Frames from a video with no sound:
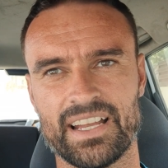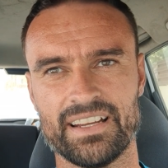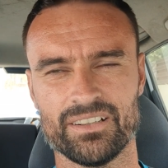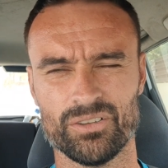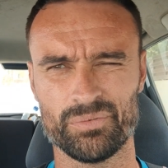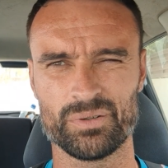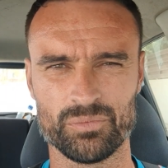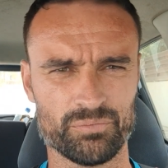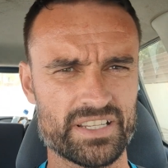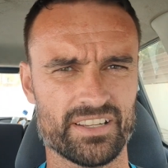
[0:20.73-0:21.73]
And a lot of people
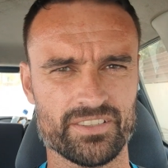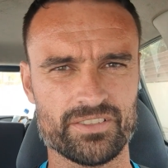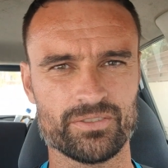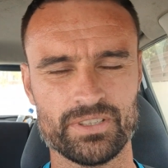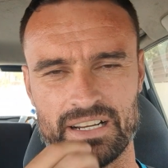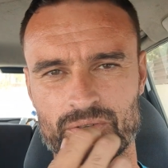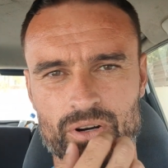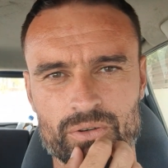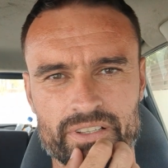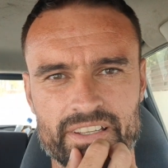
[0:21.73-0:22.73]
misunderstood that
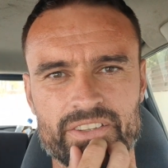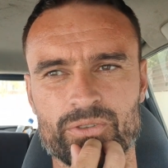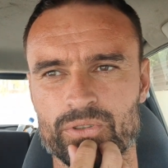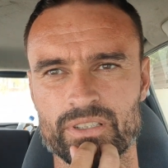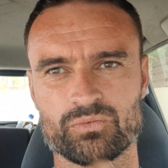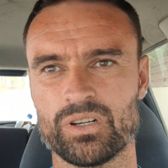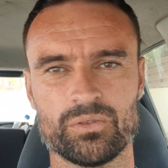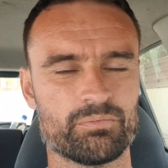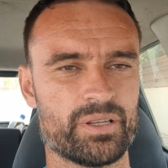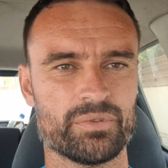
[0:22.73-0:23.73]
quote, and they thought, well,
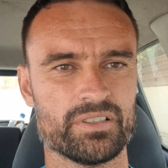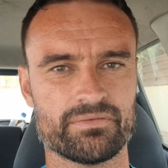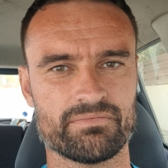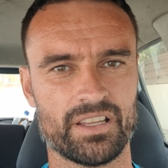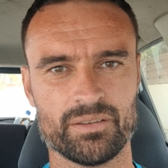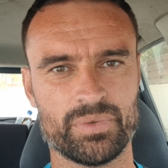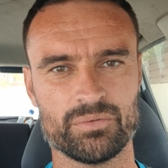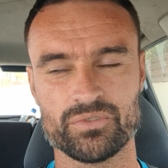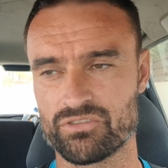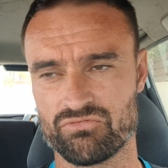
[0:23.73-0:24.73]
other
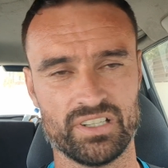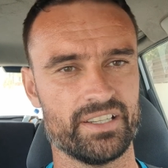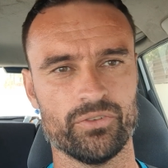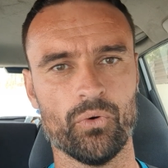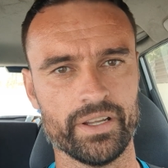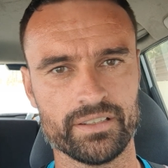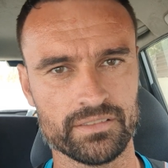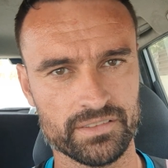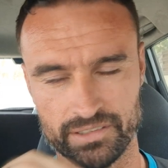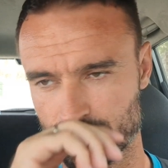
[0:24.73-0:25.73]
people are just really annoying.
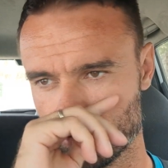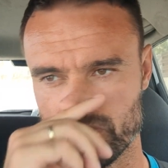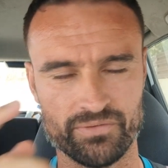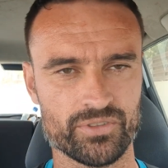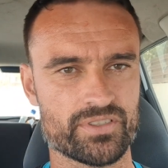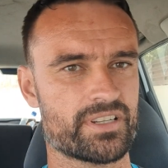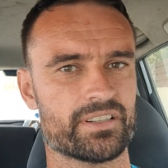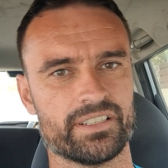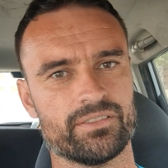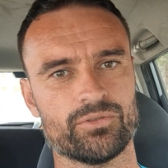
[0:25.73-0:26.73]
And of course, if you're
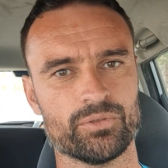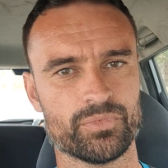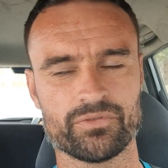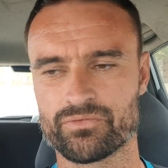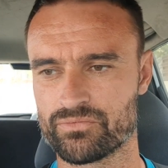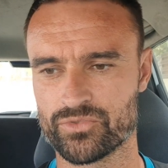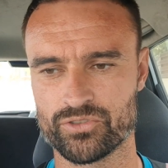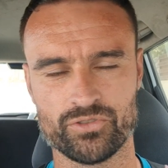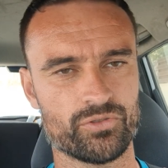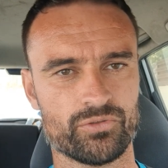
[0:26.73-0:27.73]
stuck in the room with
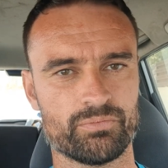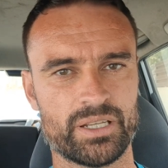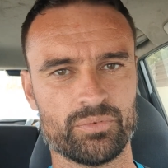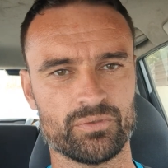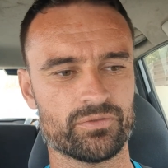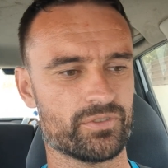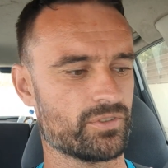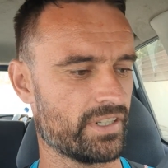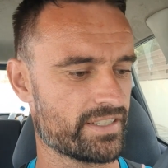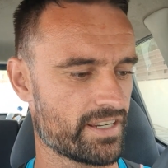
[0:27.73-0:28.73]
two people
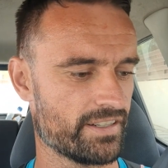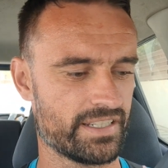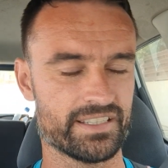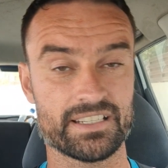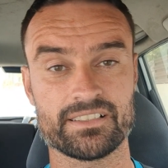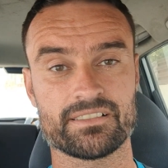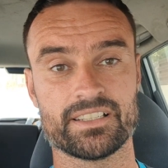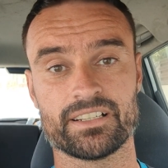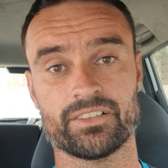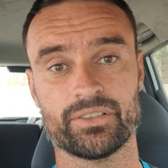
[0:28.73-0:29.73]
for eternity,
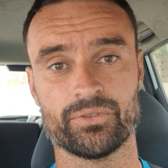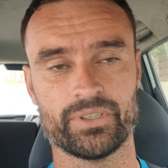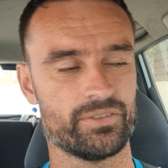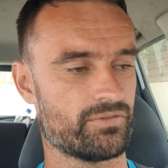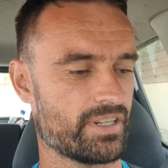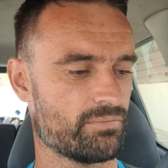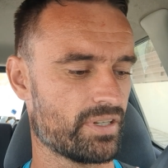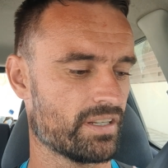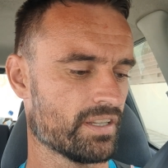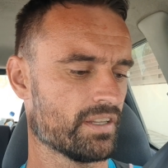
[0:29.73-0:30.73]
they're going to annoy you, right?
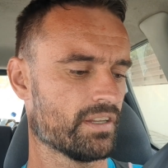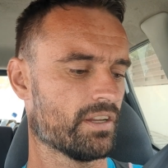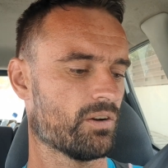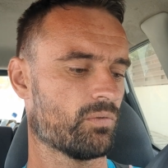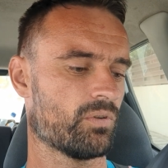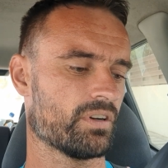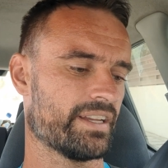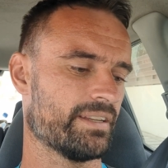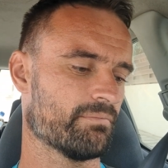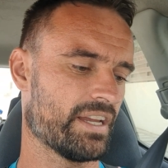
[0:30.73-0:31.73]
But what
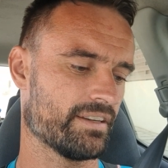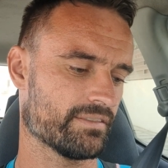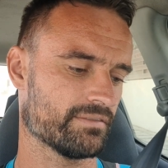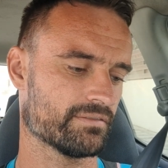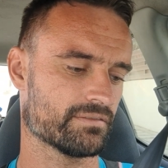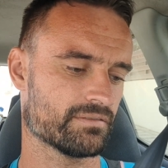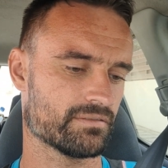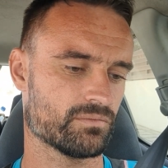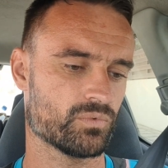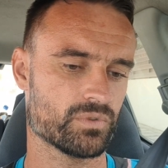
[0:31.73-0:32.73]
he meant
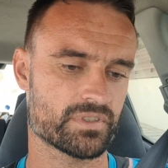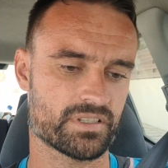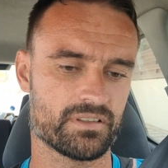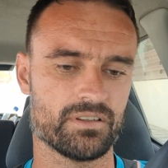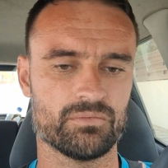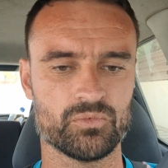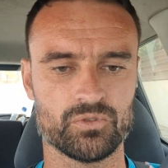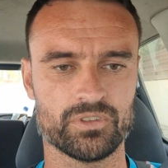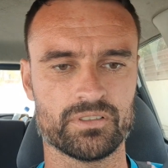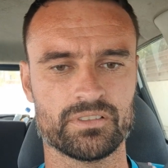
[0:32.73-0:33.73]
was a lot
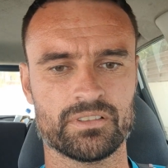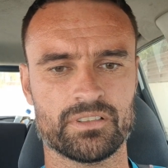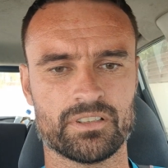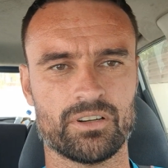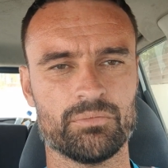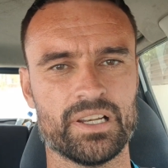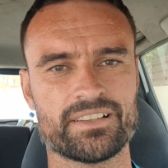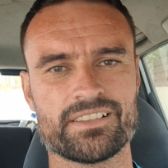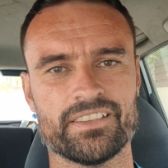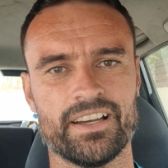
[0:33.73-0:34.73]
more
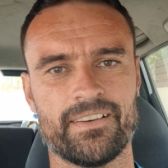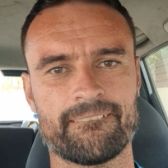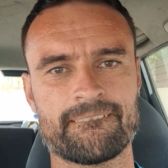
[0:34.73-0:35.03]
complex than that.